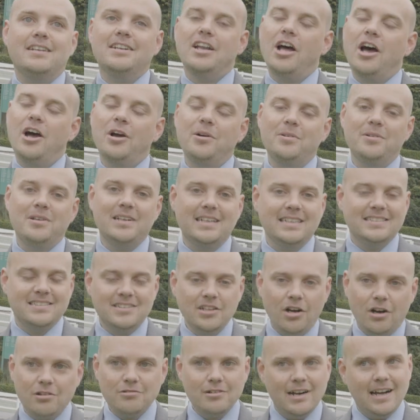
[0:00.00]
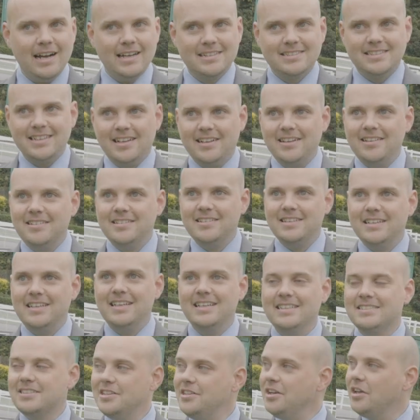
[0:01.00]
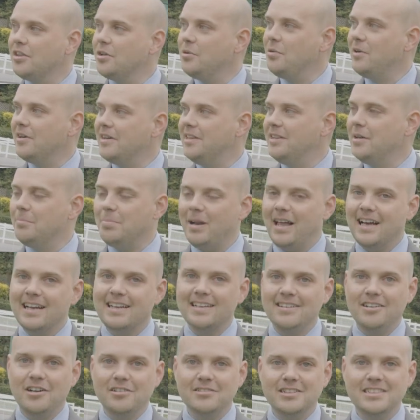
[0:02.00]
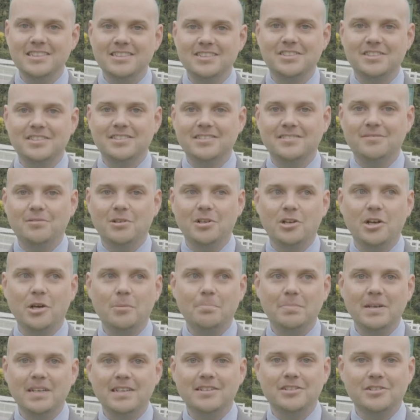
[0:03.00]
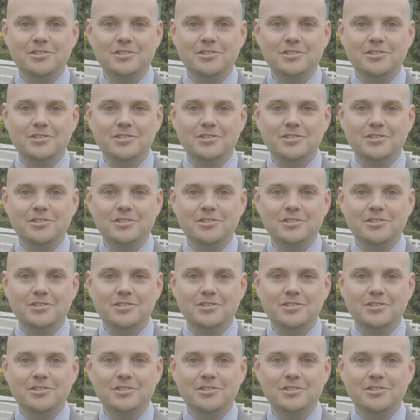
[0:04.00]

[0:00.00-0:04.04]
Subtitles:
No, it's not Rasel. It's another one in the black and orange. We'll go big